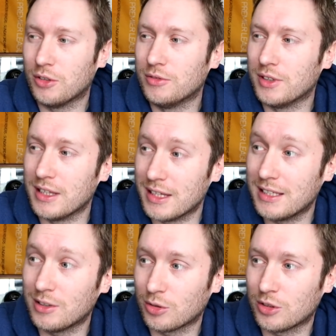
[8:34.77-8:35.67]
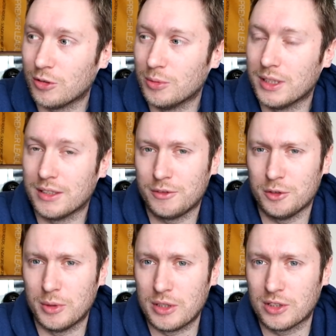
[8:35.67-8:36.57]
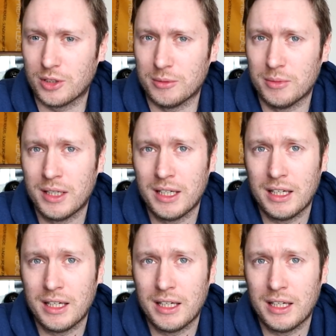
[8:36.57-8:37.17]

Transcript: So hopefully this October, in a few months' time,